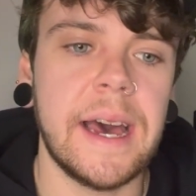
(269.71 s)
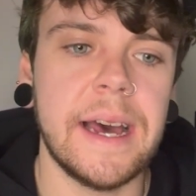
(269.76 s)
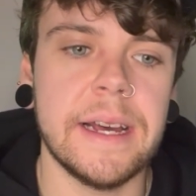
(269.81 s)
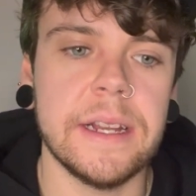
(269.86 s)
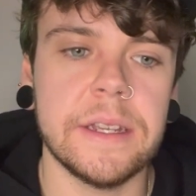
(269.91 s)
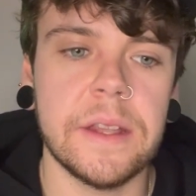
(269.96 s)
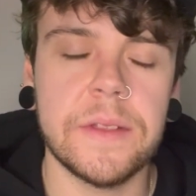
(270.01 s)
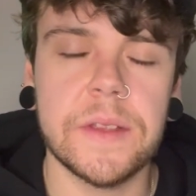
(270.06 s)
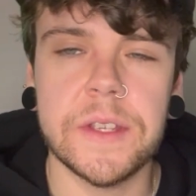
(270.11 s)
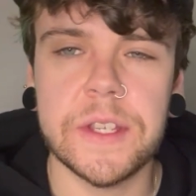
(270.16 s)

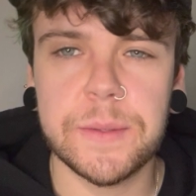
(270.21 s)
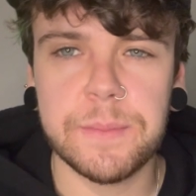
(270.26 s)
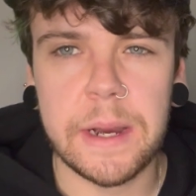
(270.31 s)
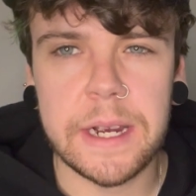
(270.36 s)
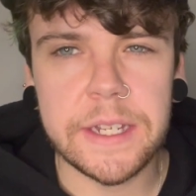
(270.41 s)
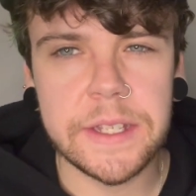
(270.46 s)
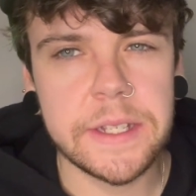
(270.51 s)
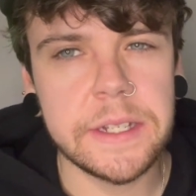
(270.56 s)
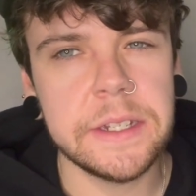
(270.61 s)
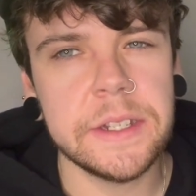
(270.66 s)
and the
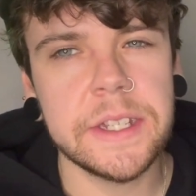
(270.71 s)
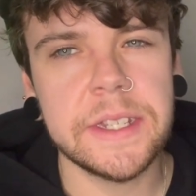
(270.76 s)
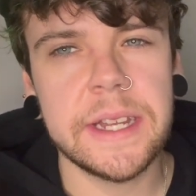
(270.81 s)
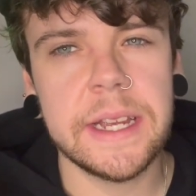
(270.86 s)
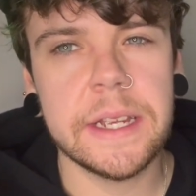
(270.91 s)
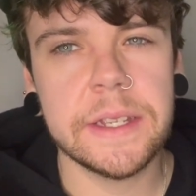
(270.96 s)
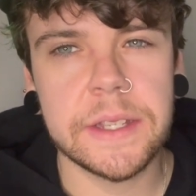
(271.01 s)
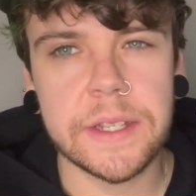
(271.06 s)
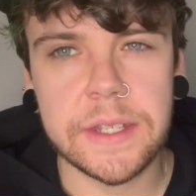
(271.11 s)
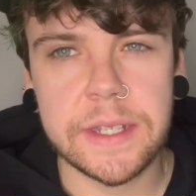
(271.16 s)
spiciness
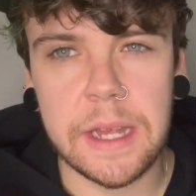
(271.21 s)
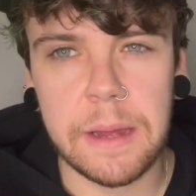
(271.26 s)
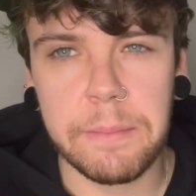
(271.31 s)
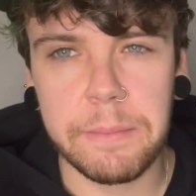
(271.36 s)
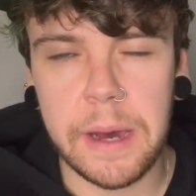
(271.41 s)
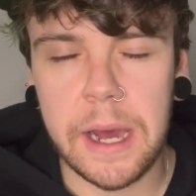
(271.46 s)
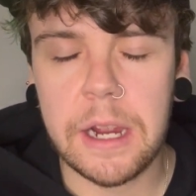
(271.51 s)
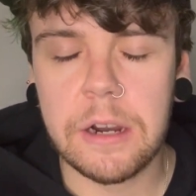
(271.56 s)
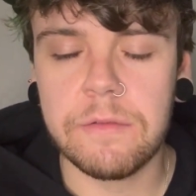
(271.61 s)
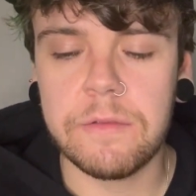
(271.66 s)
takes a step
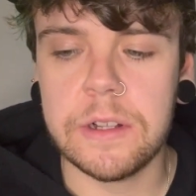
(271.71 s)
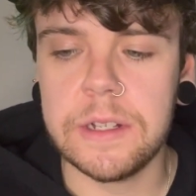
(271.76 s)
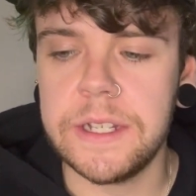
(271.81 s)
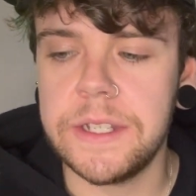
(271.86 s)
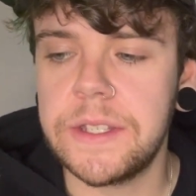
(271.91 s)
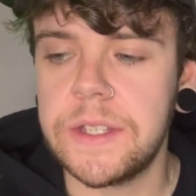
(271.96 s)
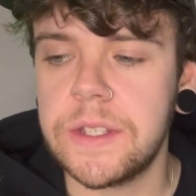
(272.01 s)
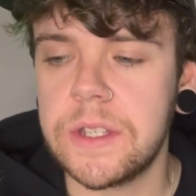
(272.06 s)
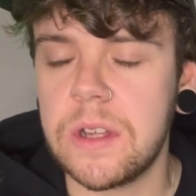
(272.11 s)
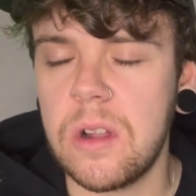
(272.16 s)
back,
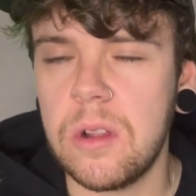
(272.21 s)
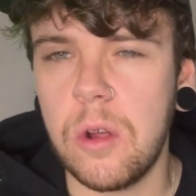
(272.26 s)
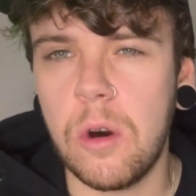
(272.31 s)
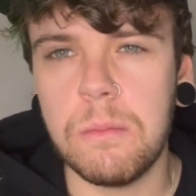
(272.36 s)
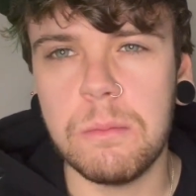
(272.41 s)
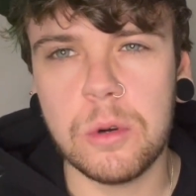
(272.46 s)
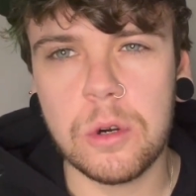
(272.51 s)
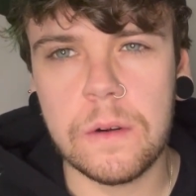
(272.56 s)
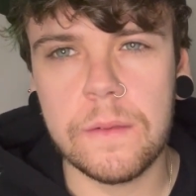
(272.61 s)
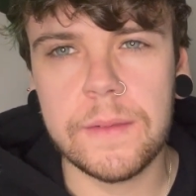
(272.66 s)
releases a lot
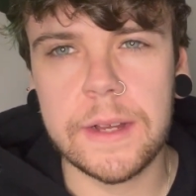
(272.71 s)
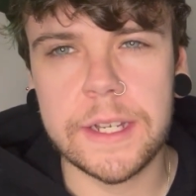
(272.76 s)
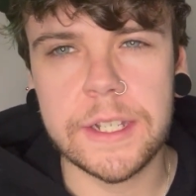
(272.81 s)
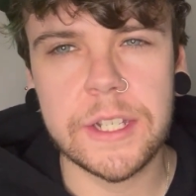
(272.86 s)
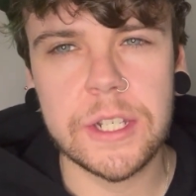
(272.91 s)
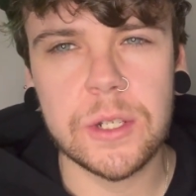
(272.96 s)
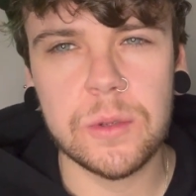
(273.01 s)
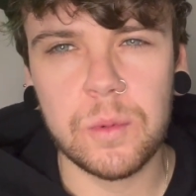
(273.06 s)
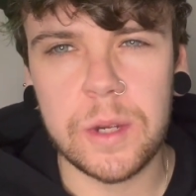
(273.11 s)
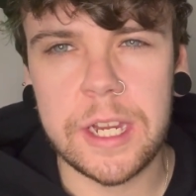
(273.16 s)
more of that
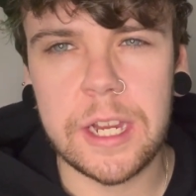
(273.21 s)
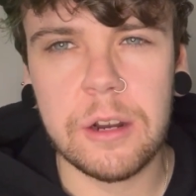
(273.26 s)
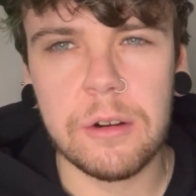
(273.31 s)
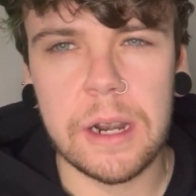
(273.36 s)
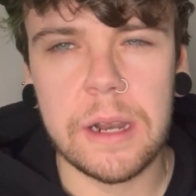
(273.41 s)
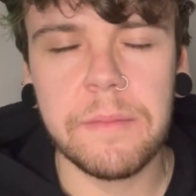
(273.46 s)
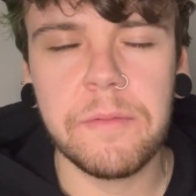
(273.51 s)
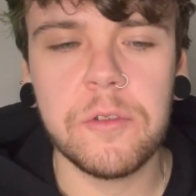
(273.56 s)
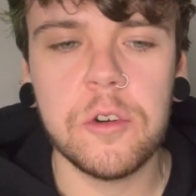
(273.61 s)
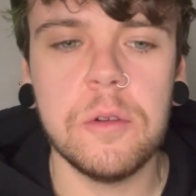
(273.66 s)
sweet
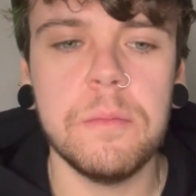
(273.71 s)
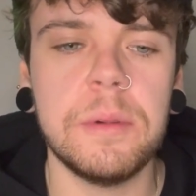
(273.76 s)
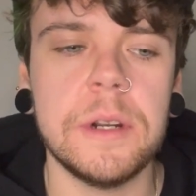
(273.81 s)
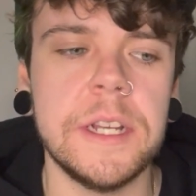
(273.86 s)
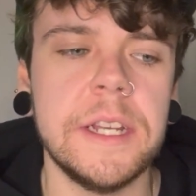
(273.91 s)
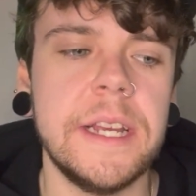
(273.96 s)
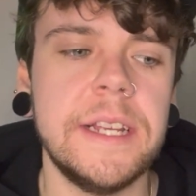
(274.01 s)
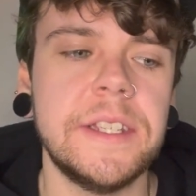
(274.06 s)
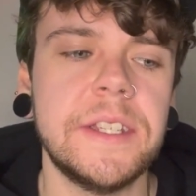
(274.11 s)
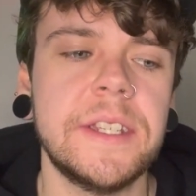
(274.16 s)
grapefruit, but
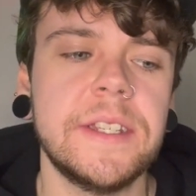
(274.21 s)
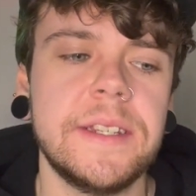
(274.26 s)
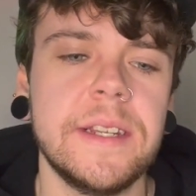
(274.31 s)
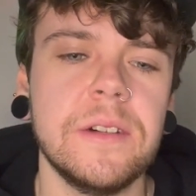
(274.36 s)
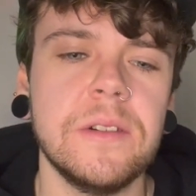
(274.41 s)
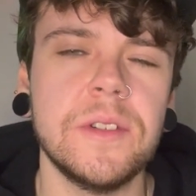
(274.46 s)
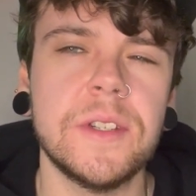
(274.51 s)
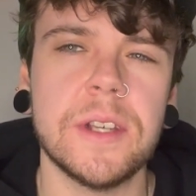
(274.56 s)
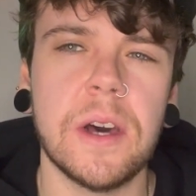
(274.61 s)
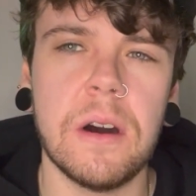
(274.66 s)
it is
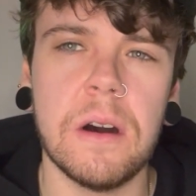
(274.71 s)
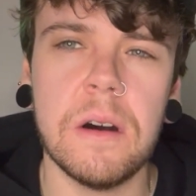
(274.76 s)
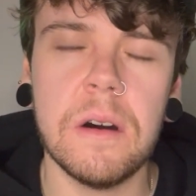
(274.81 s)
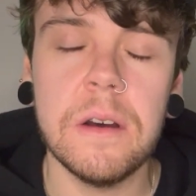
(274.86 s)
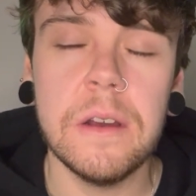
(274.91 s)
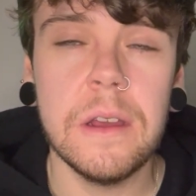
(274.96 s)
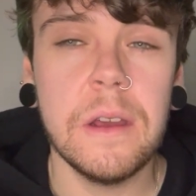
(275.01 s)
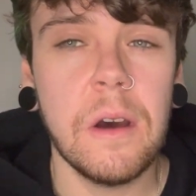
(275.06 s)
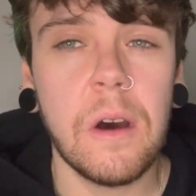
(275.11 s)
still tart.